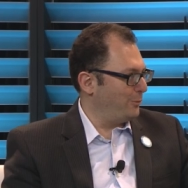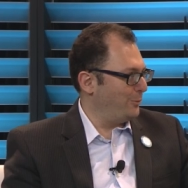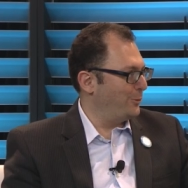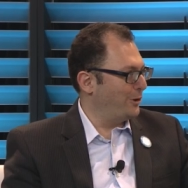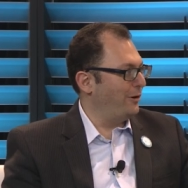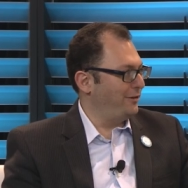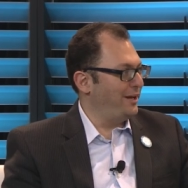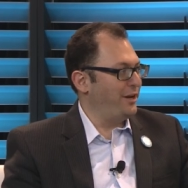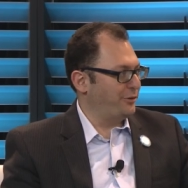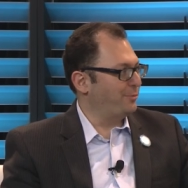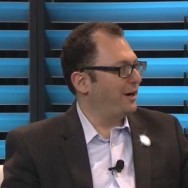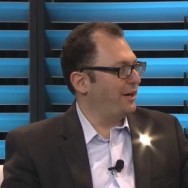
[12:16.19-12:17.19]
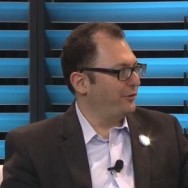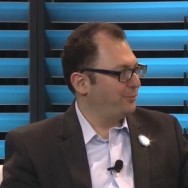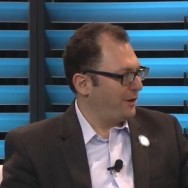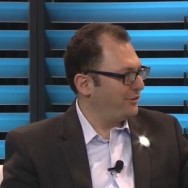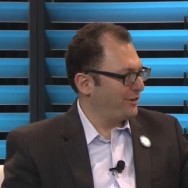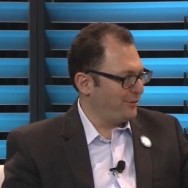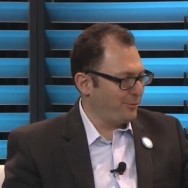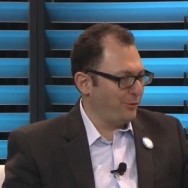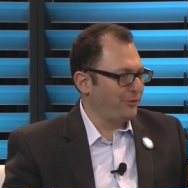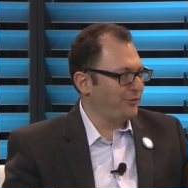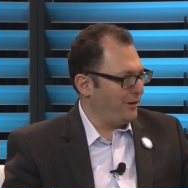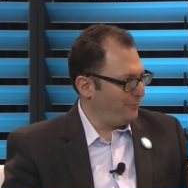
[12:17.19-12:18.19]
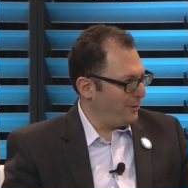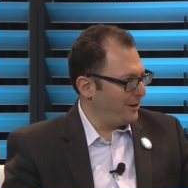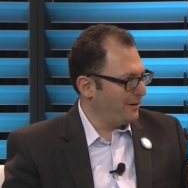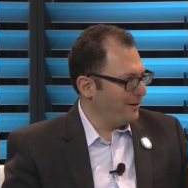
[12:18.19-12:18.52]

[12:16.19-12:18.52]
we call it enterprise project control software.